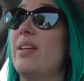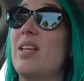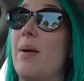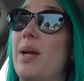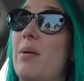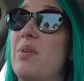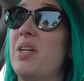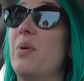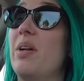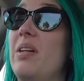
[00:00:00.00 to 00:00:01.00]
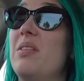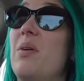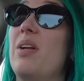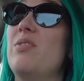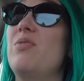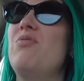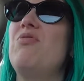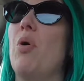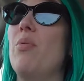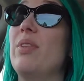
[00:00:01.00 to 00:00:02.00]
that's coming up pretty quickly, so I
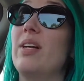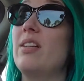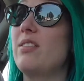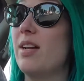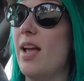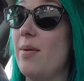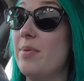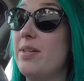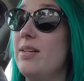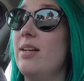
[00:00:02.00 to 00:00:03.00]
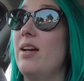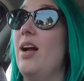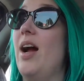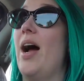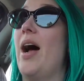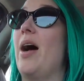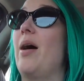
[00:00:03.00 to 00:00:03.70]
don't think that's going to happen.